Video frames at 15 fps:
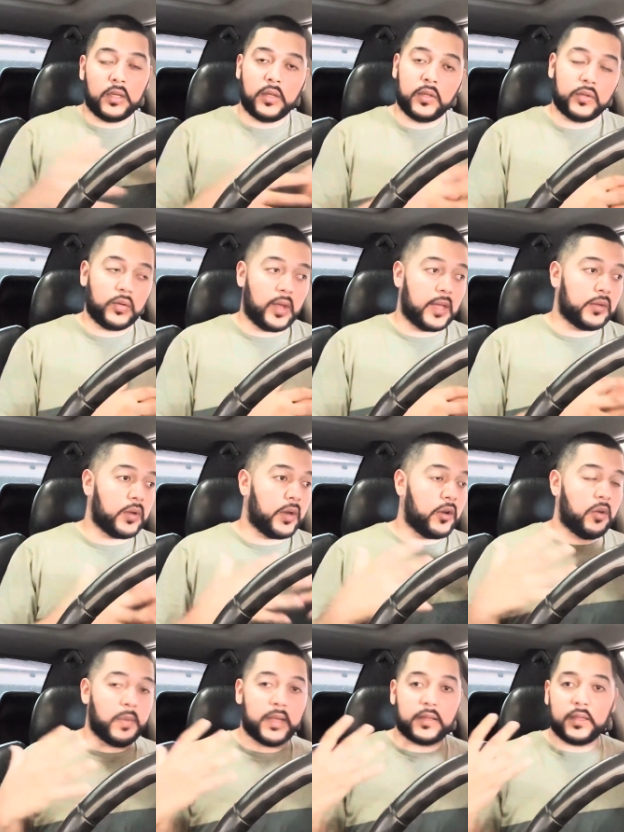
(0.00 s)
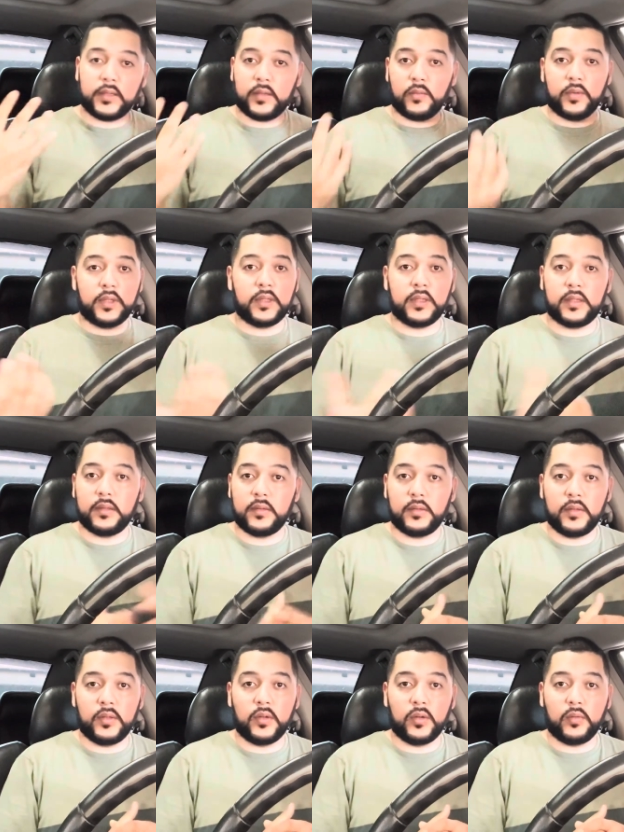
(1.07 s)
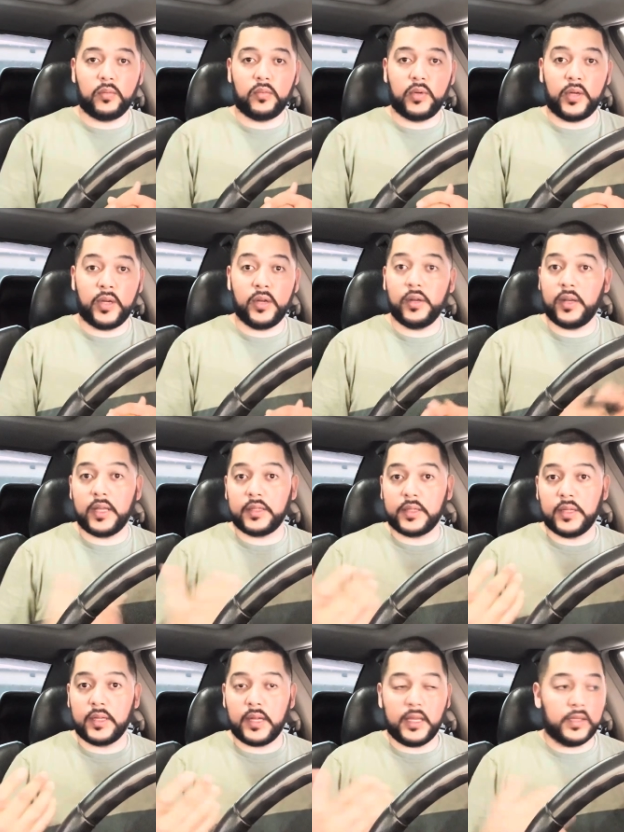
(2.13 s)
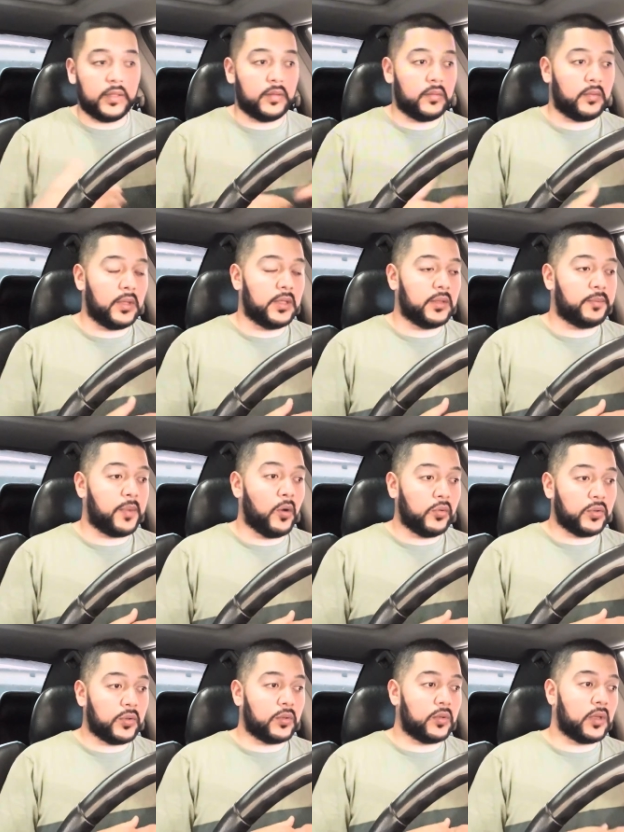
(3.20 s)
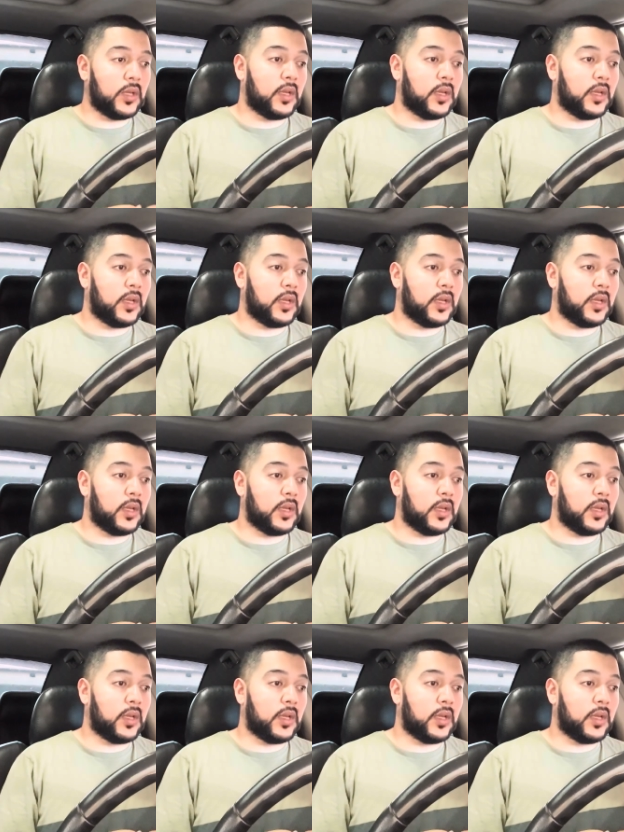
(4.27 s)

So that's why I know my system wasn't, you know, hearing as good as it's supposed to,